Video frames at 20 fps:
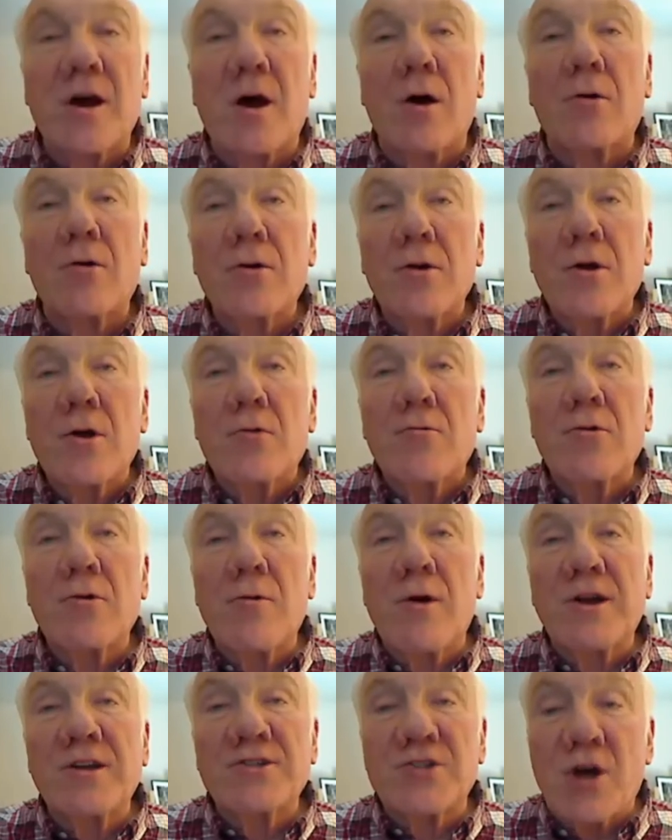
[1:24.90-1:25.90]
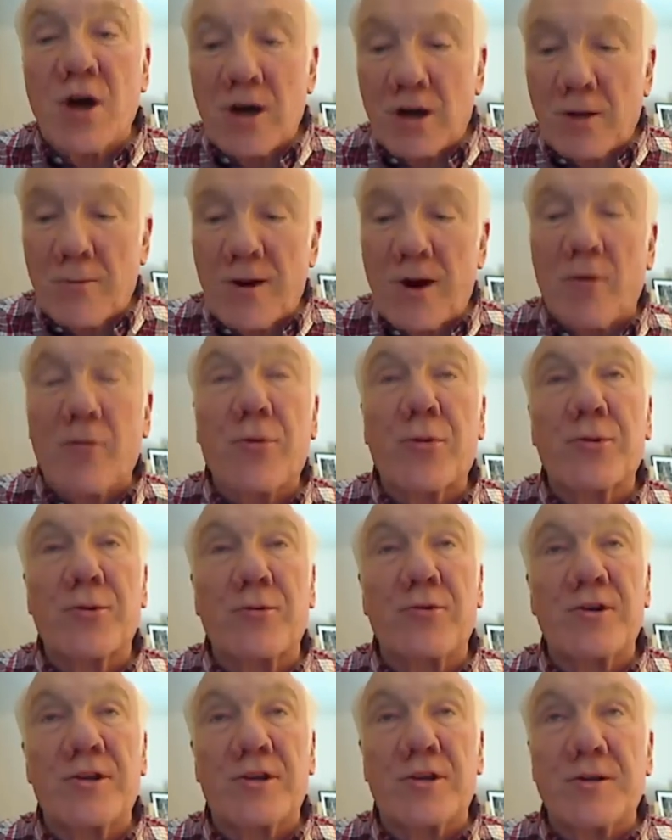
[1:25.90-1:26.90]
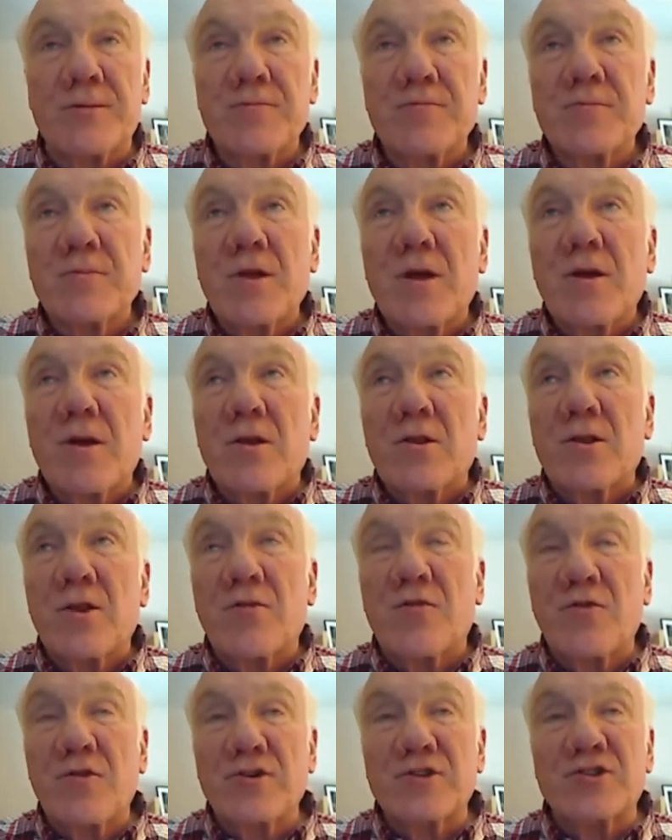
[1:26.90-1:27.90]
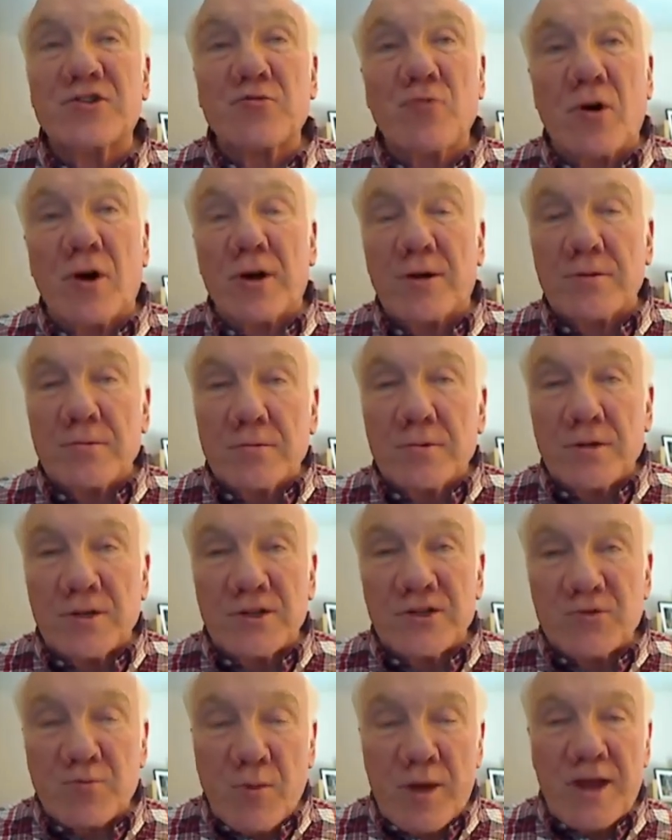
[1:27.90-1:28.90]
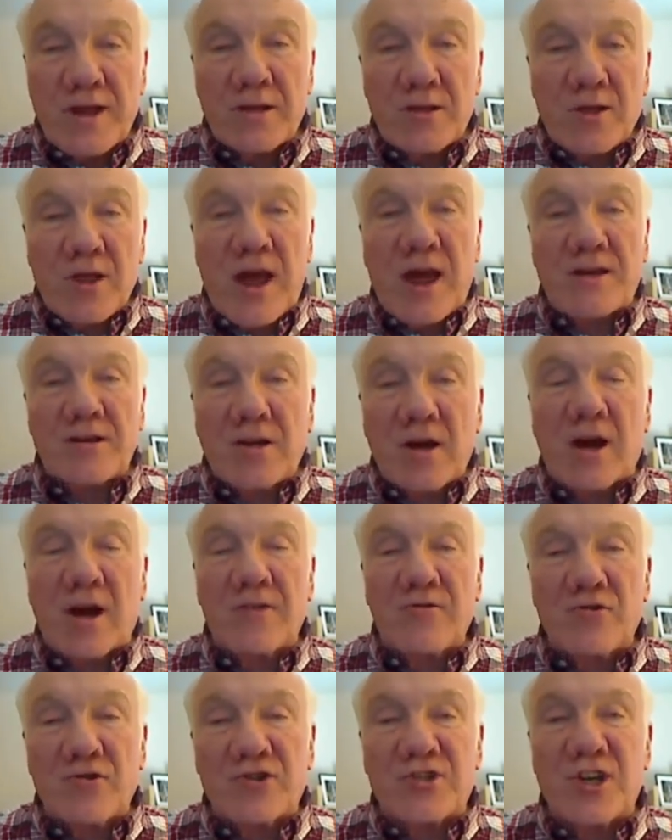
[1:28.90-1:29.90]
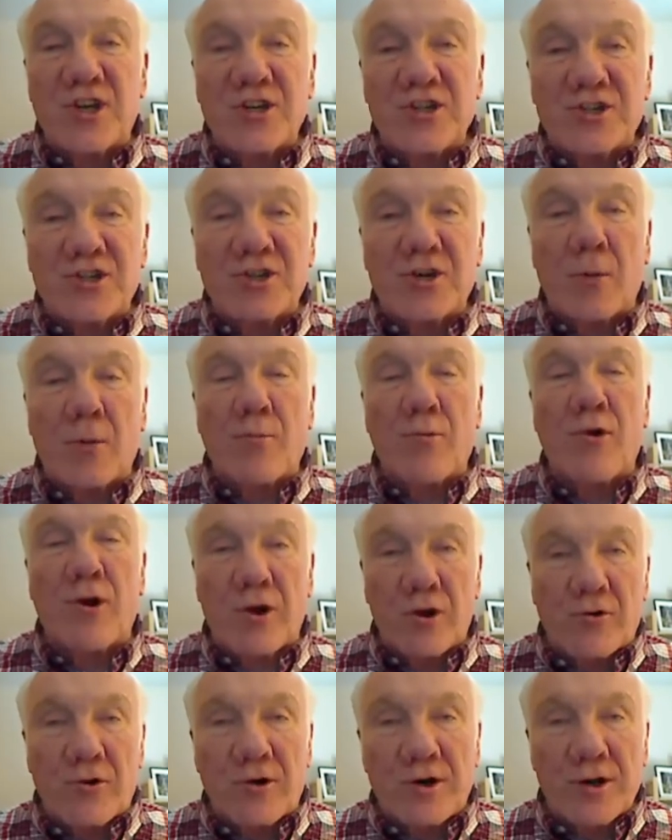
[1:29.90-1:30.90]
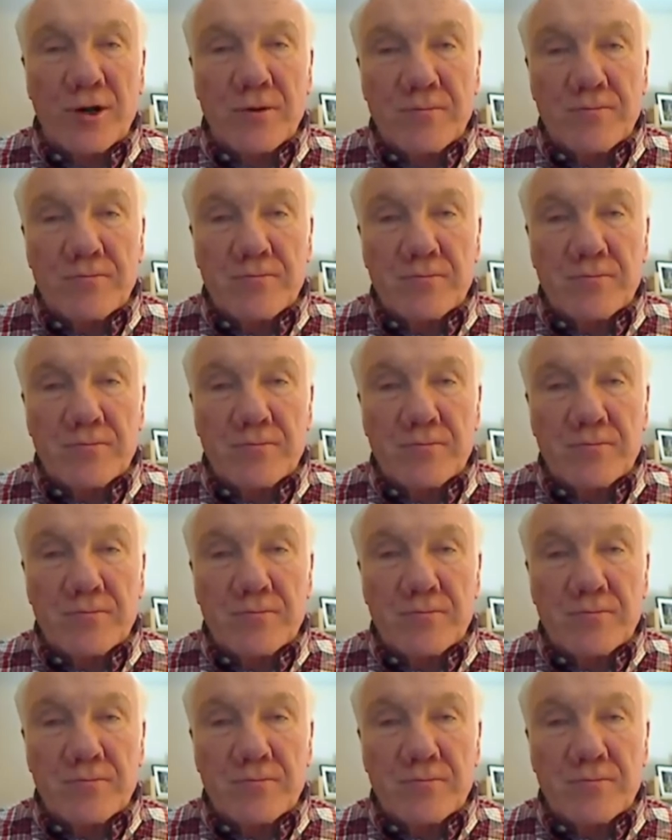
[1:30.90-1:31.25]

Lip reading: account? We want to talk about 3. The first one is make that conversation a priority.